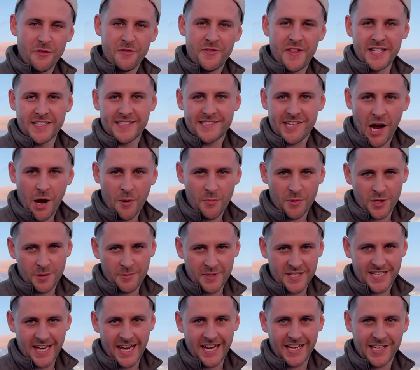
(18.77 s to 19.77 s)
This time we're going to
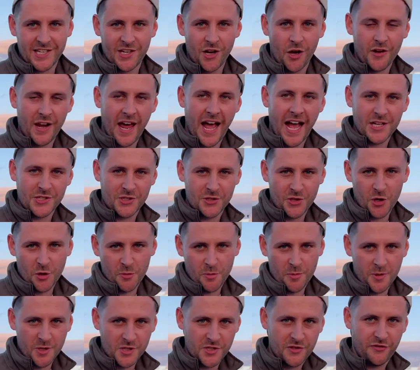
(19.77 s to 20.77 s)
be taking on Andrew
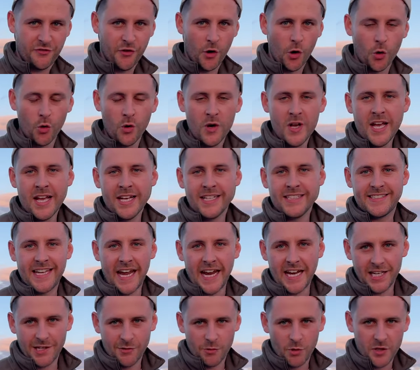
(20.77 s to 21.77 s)
Huberman's full
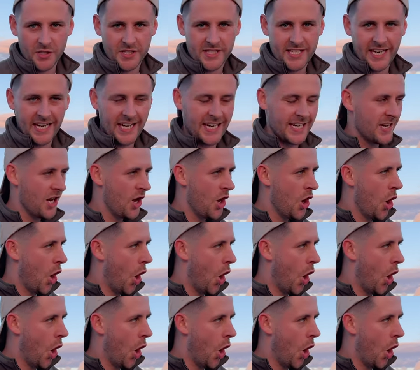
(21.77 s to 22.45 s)
daily routine,